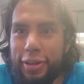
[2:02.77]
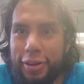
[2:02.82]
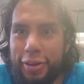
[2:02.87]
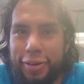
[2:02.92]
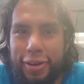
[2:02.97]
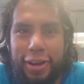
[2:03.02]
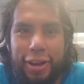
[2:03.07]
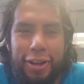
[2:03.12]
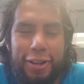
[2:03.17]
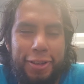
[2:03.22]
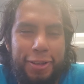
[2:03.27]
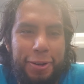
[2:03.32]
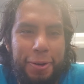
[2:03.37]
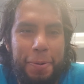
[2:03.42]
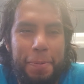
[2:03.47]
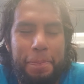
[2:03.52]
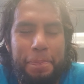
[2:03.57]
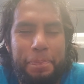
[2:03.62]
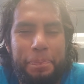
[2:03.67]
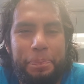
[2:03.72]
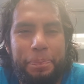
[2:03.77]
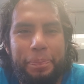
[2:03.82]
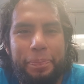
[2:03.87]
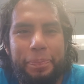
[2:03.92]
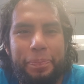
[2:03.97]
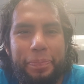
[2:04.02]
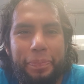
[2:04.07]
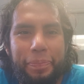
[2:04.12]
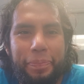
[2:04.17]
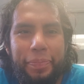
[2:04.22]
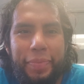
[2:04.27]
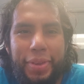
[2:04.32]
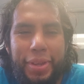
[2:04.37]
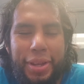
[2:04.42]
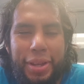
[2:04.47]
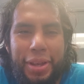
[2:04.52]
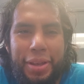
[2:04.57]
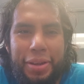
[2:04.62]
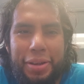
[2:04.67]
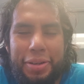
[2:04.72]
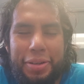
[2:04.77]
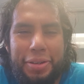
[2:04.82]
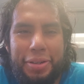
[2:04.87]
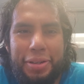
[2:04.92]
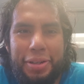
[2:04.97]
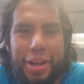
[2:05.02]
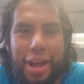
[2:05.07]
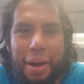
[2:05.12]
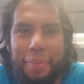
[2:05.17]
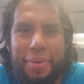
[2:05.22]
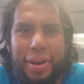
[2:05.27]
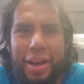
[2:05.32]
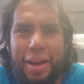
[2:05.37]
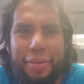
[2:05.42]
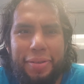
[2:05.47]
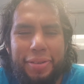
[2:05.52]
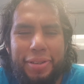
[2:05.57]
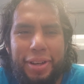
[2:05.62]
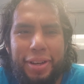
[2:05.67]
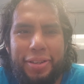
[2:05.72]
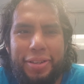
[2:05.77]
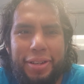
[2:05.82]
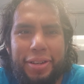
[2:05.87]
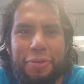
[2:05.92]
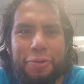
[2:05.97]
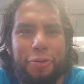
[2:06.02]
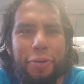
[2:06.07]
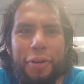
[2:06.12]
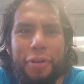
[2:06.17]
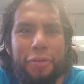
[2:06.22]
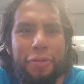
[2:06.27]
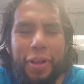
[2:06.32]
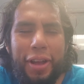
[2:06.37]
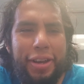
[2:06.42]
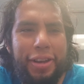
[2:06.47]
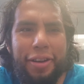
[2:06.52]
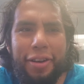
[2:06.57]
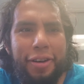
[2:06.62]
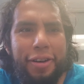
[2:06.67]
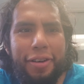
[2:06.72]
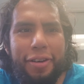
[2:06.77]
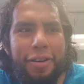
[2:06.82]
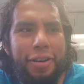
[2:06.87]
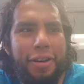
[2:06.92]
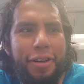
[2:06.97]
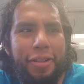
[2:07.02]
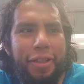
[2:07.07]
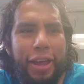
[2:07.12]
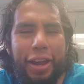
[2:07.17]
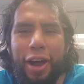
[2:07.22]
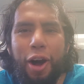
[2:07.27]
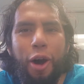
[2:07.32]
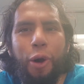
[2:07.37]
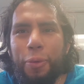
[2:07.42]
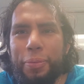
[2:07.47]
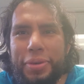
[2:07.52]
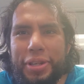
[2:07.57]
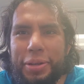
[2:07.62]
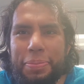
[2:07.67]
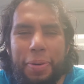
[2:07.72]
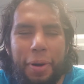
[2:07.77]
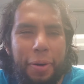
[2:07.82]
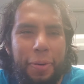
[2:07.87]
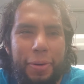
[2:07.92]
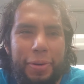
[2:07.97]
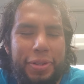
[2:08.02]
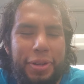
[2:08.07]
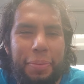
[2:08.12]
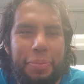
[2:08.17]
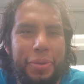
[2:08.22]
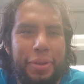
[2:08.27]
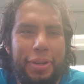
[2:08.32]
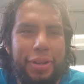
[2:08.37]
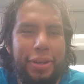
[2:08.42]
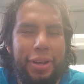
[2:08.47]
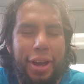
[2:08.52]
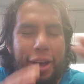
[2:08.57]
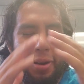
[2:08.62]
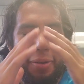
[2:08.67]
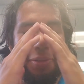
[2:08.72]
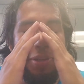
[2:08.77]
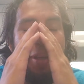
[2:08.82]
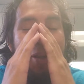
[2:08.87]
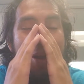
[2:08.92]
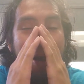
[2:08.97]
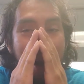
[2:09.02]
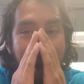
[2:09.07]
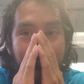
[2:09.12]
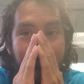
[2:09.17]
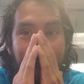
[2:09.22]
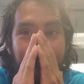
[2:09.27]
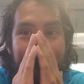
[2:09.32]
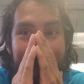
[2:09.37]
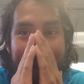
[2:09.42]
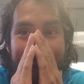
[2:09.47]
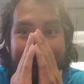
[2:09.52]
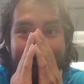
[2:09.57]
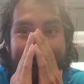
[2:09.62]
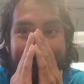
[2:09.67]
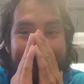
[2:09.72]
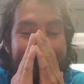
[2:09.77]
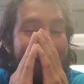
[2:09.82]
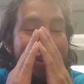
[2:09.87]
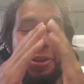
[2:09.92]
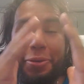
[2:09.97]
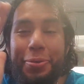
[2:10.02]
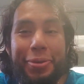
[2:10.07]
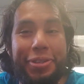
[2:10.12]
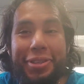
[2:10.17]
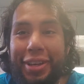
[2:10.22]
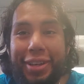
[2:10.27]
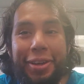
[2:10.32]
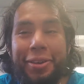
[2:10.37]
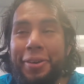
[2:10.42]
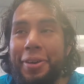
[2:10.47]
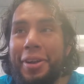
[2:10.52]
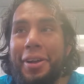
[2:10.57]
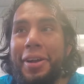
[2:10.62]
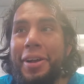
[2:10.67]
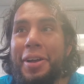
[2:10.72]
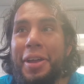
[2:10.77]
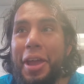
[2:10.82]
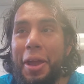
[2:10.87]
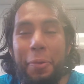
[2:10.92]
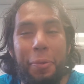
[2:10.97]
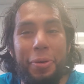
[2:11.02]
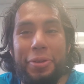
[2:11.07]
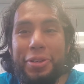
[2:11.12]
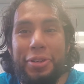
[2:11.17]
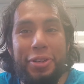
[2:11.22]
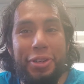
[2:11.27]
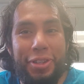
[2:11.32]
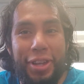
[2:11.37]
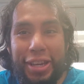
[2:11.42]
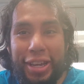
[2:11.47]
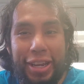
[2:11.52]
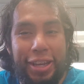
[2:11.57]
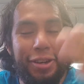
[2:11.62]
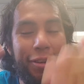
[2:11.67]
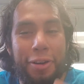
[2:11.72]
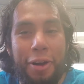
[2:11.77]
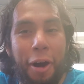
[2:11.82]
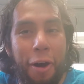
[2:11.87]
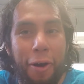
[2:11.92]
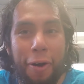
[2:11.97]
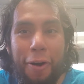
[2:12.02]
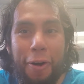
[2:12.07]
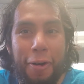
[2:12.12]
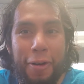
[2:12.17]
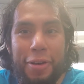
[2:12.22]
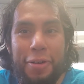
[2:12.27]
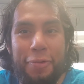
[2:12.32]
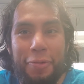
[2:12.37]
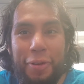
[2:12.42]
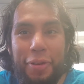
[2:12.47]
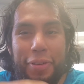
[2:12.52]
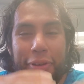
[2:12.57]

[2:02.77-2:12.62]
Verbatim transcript: okay, so she happened to have sex in front of like a like a Home Depot or something, and I was like, oh my god, like it was like it wasn't just like in a car in front.